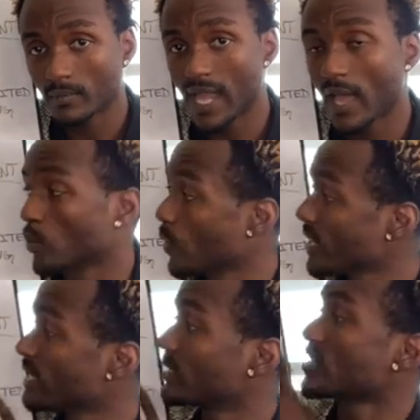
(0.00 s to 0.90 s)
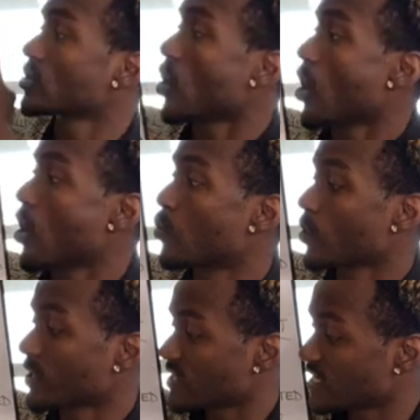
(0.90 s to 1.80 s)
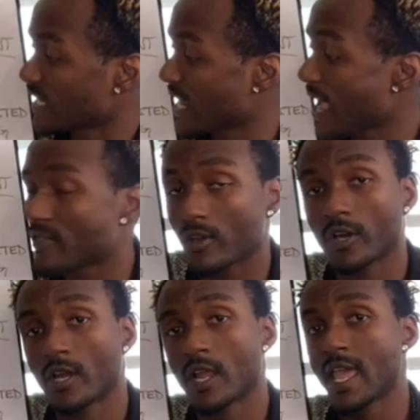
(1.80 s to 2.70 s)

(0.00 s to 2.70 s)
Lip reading: Now, the way that this all works together